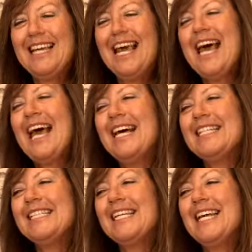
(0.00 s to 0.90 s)

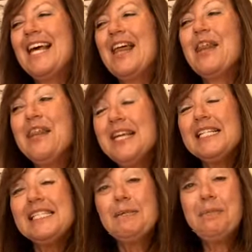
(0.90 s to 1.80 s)
And
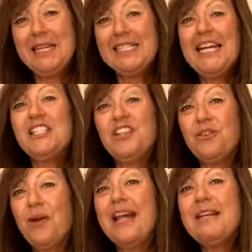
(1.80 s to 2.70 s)
this meditation, the
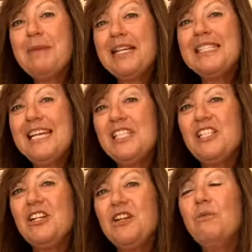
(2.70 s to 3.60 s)
writing meditation,